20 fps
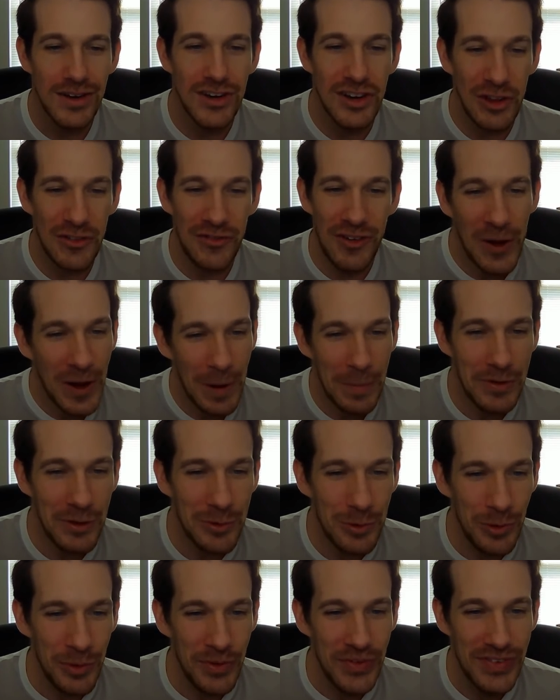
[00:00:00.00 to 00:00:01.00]
No follow-up's
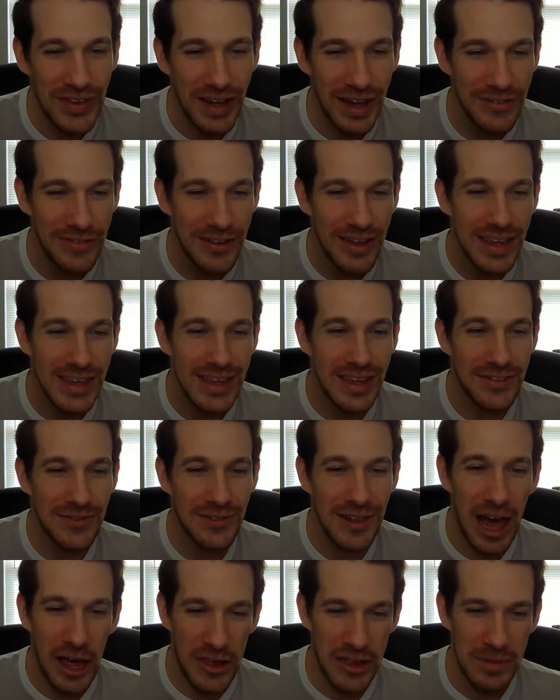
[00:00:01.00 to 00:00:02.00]
cool stuff. He has
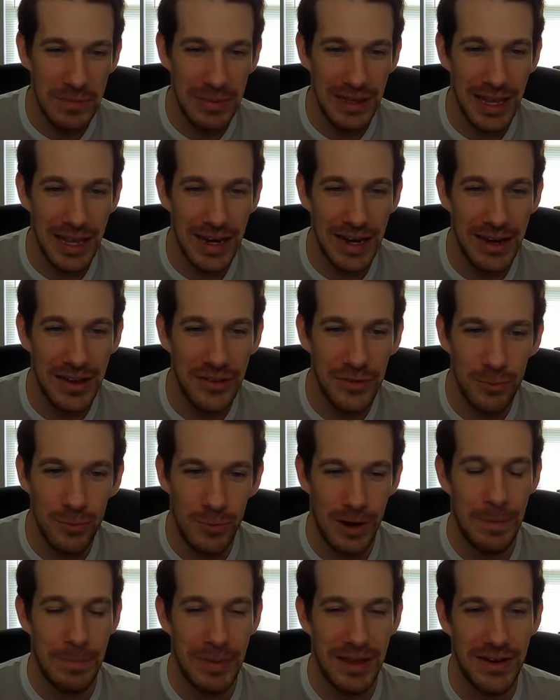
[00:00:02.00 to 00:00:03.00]
Flashing Blade in his
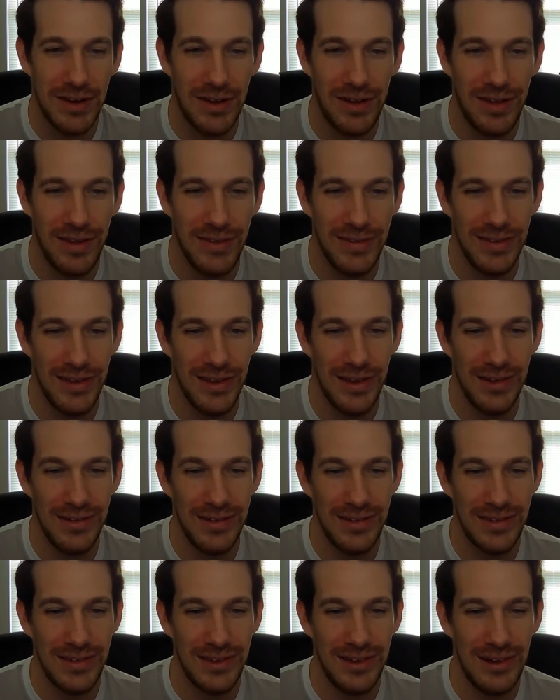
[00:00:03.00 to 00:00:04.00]
weapon
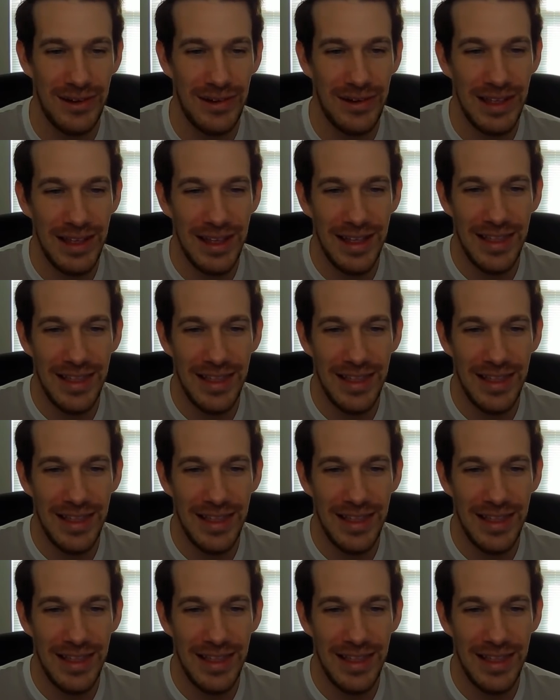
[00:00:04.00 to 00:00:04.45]
also, so